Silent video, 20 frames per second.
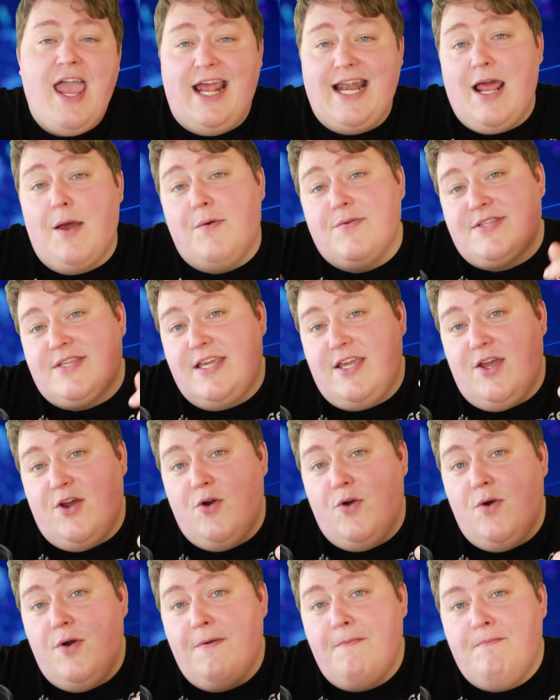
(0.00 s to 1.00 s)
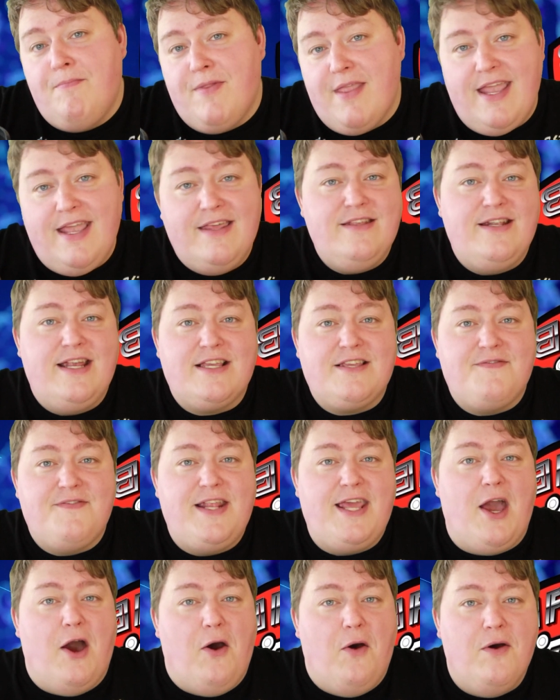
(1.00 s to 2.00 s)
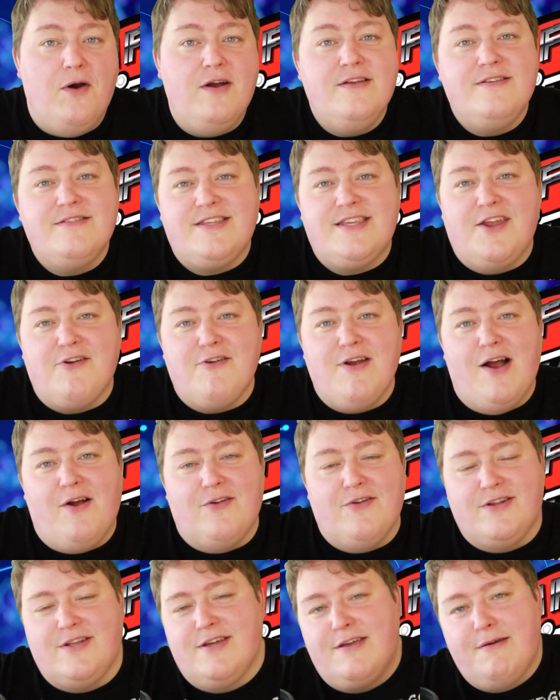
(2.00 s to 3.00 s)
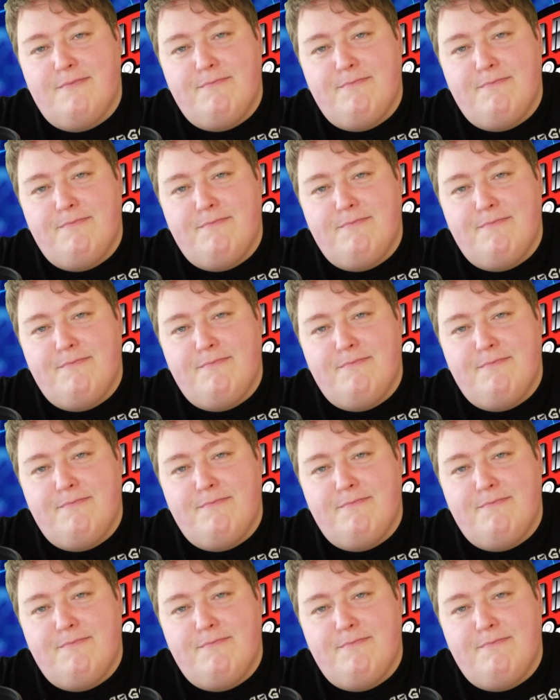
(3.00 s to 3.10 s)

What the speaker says: and I will see you in the next video. See you around.